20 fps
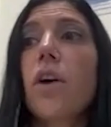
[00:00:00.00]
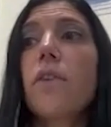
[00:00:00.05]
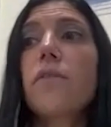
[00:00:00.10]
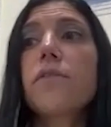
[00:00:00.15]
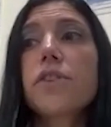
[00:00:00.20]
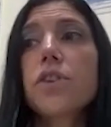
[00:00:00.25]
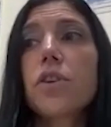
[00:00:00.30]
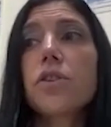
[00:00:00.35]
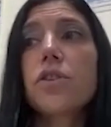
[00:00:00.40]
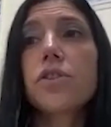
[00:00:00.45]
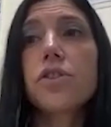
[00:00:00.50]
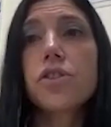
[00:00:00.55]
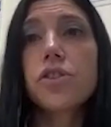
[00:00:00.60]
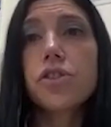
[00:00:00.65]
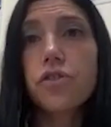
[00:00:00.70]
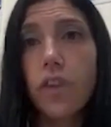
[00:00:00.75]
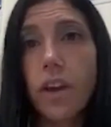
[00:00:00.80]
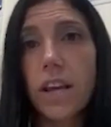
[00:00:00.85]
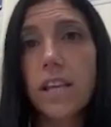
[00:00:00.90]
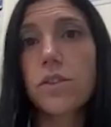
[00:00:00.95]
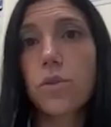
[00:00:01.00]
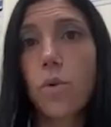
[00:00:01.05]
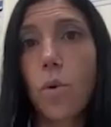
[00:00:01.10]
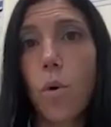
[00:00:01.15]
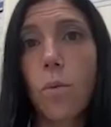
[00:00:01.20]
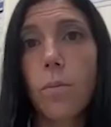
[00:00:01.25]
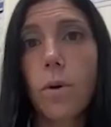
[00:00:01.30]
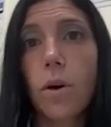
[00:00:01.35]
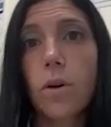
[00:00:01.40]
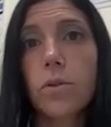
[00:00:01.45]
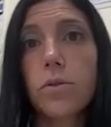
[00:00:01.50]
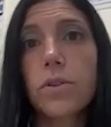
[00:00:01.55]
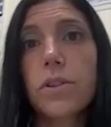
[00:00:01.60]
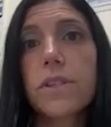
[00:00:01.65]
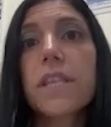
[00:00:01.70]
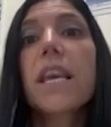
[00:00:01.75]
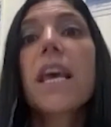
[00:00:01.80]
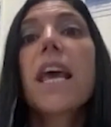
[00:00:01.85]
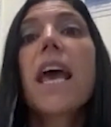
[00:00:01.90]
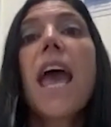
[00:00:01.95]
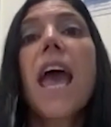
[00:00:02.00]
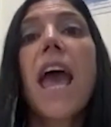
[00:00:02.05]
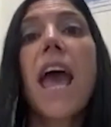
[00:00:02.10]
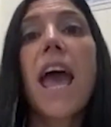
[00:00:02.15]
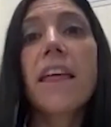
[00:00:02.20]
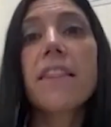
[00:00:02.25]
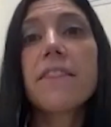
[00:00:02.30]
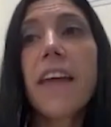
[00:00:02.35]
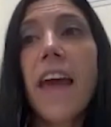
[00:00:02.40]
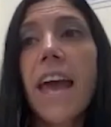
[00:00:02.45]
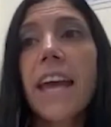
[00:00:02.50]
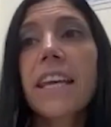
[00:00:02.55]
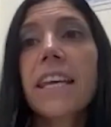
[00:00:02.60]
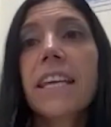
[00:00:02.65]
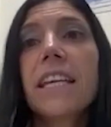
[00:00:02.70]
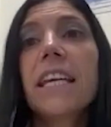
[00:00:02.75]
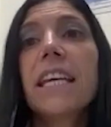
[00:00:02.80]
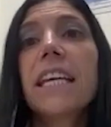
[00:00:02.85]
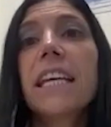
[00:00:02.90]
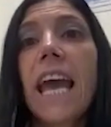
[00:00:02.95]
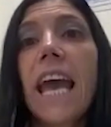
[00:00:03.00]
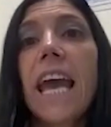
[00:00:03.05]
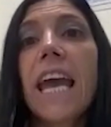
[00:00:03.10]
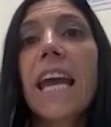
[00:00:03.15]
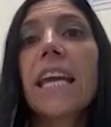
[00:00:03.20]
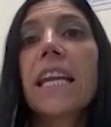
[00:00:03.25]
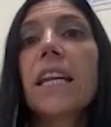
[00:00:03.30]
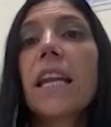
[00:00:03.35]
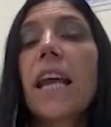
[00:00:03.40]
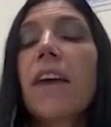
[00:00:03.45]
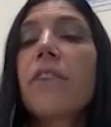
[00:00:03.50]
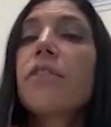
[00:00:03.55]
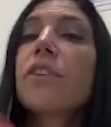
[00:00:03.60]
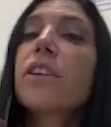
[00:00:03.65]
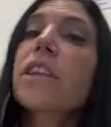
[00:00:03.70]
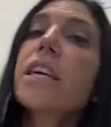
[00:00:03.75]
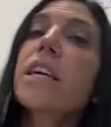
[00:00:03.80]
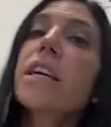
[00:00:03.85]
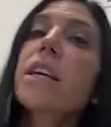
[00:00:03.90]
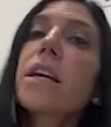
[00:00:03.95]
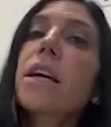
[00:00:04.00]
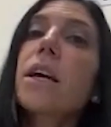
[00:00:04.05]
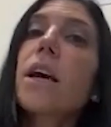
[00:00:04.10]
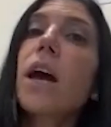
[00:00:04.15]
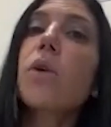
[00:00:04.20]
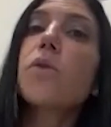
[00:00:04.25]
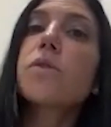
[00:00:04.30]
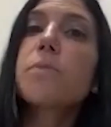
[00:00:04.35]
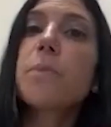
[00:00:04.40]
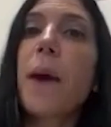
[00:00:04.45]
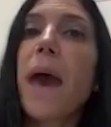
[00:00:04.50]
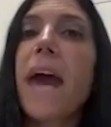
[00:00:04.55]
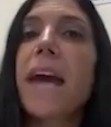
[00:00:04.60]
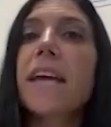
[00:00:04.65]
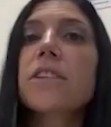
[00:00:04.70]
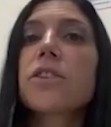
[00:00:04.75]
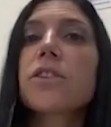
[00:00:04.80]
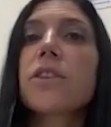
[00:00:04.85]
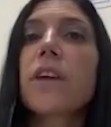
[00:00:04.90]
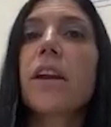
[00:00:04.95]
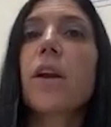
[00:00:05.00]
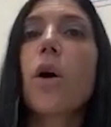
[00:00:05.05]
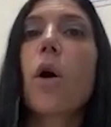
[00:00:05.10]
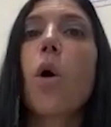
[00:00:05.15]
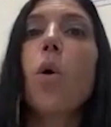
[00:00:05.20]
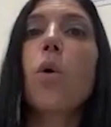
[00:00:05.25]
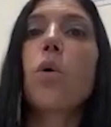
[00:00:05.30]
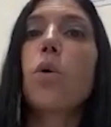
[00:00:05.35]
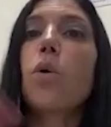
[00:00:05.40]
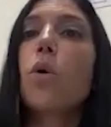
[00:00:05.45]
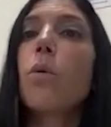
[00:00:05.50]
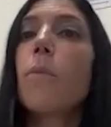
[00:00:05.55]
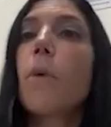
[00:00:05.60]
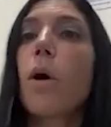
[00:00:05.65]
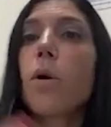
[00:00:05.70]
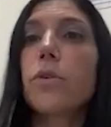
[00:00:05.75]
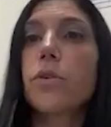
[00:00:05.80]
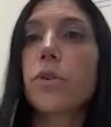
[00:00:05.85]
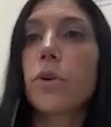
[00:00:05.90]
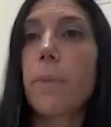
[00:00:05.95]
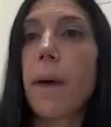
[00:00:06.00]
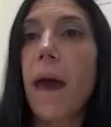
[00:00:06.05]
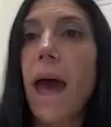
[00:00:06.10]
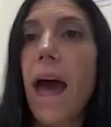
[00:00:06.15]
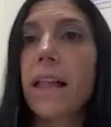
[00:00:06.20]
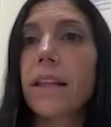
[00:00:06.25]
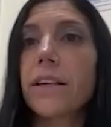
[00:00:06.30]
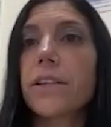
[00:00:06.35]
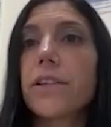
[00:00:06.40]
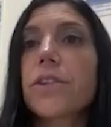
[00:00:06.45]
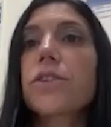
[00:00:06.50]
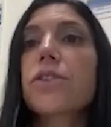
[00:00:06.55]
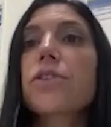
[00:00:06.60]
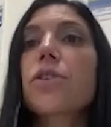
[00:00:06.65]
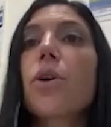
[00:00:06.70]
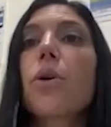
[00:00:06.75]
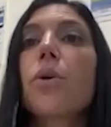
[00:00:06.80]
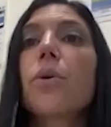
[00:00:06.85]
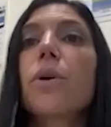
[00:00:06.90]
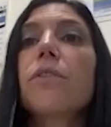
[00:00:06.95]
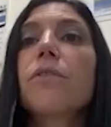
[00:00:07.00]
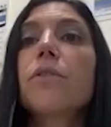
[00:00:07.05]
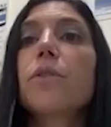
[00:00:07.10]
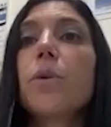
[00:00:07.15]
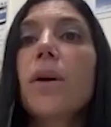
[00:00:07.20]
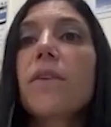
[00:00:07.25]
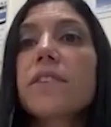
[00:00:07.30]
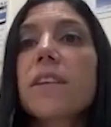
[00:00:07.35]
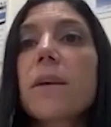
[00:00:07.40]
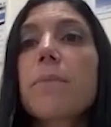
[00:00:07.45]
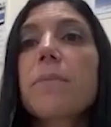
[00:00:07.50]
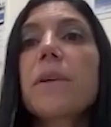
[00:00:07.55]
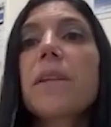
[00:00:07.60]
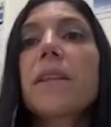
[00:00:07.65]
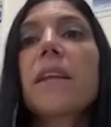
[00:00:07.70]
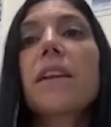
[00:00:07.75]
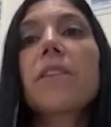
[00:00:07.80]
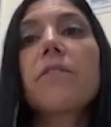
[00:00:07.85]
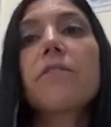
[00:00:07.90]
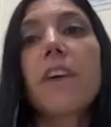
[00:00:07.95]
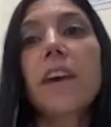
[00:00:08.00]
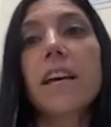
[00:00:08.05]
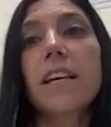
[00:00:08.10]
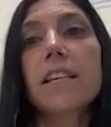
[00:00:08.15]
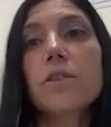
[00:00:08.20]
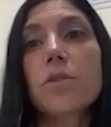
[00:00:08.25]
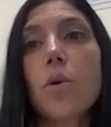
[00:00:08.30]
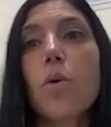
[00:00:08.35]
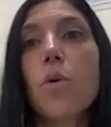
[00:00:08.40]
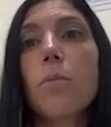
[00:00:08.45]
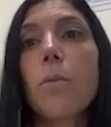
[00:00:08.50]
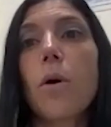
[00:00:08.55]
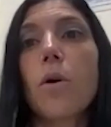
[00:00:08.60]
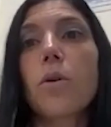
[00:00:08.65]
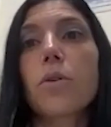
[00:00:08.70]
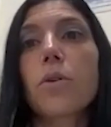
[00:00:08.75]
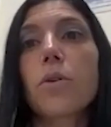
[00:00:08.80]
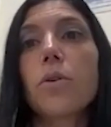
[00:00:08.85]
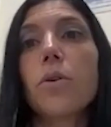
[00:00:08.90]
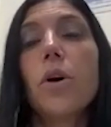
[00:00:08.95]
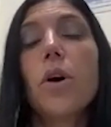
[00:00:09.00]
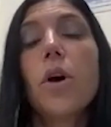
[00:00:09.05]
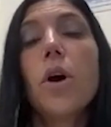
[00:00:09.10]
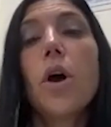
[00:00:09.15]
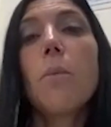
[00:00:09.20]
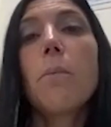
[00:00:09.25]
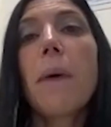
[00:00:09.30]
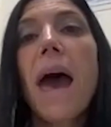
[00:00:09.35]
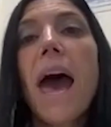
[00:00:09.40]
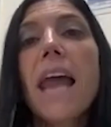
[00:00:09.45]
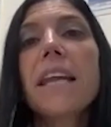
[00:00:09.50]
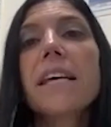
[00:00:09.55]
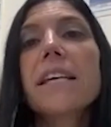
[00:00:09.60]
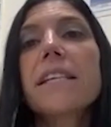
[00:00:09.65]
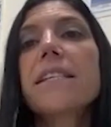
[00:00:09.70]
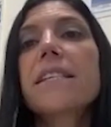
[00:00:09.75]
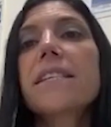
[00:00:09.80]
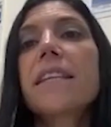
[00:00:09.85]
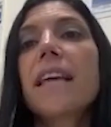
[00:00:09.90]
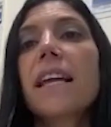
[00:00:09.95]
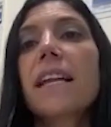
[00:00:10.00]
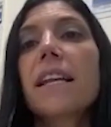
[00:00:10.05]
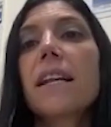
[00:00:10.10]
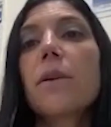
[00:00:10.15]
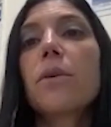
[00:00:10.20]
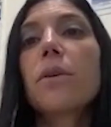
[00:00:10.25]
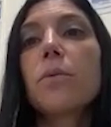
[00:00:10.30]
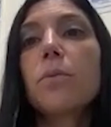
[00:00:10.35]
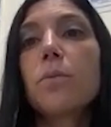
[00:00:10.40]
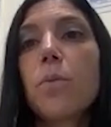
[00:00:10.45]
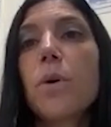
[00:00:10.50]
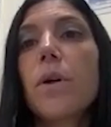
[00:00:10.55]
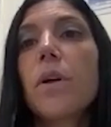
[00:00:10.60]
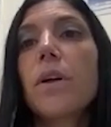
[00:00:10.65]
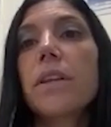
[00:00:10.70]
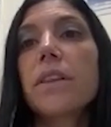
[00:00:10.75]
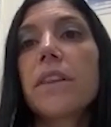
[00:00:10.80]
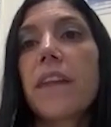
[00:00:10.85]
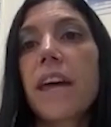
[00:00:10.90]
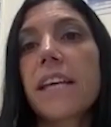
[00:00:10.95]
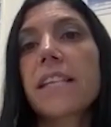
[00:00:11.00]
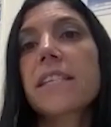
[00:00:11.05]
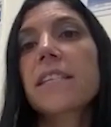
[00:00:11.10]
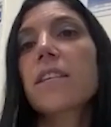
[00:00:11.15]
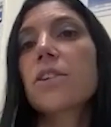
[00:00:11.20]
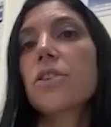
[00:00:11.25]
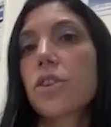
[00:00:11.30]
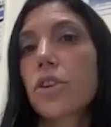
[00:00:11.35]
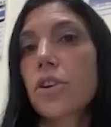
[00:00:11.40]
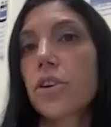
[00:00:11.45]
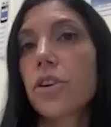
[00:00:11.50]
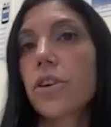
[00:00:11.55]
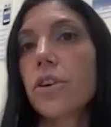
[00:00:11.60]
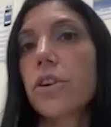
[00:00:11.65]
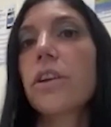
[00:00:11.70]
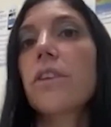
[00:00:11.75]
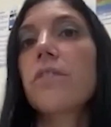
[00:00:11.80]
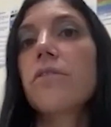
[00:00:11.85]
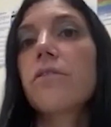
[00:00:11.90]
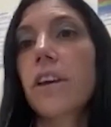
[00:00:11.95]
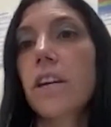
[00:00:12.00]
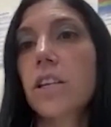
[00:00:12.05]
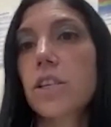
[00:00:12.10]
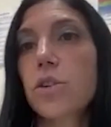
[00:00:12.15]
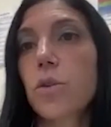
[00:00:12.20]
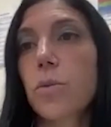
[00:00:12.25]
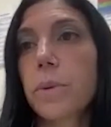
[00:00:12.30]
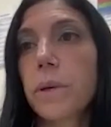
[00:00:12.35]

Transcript: of certain stress hormones. And that can, again, everything goes back to that whole hormonal balance. So if you have something that affects the hormonal balance, that will thus in turn affect your